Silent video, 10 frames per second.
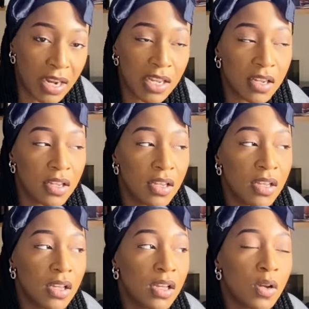Drake
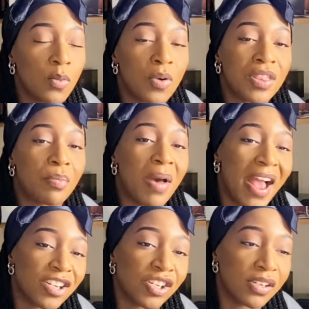with a
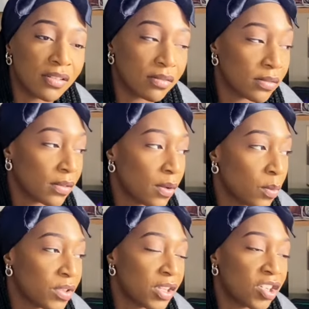passion,
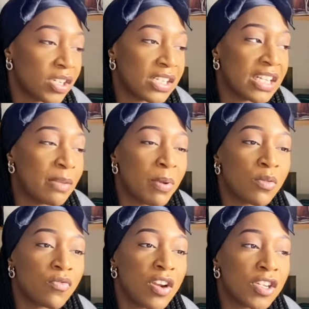with such a deep,
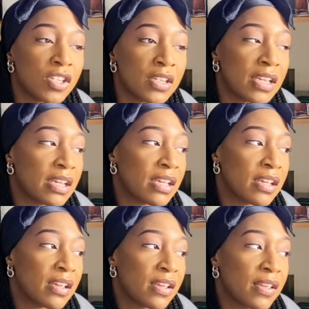enriched,
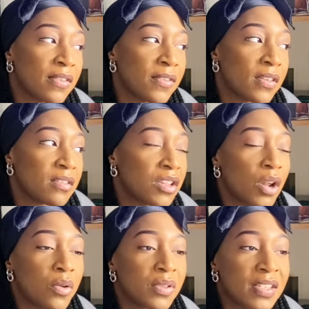
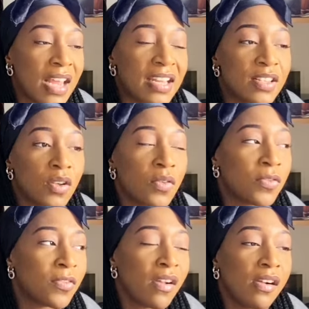you know, sense
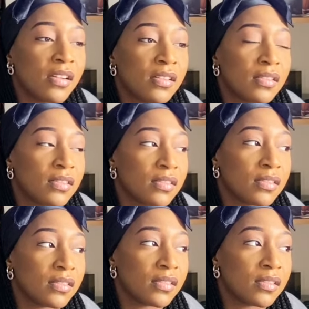of
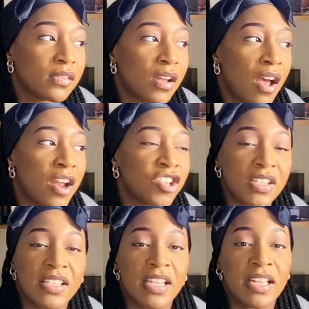
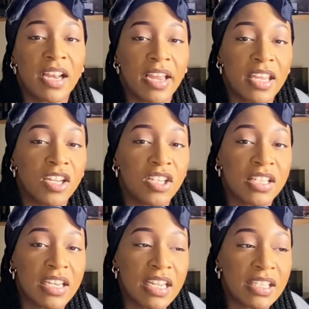urgency. Like, he
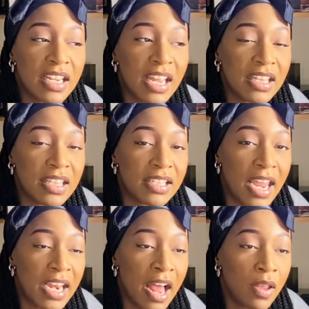just needs to get
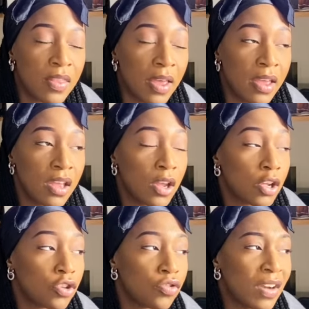this hate out there.
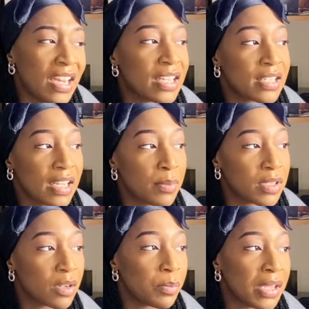Drake
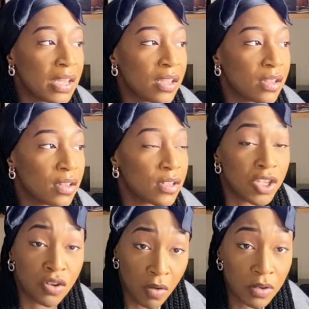seems to be
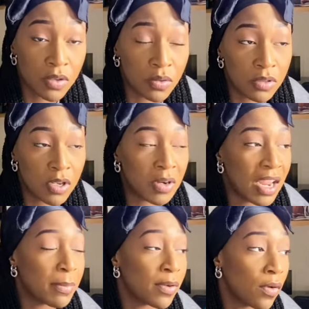disgruntled,
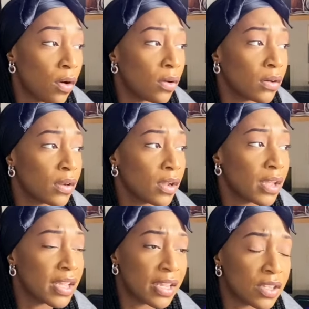don't get me wrong.
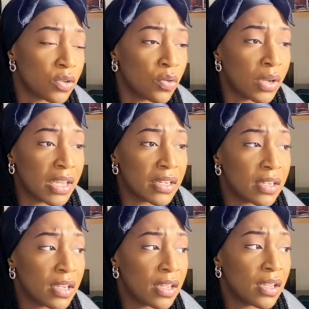He is annoyed.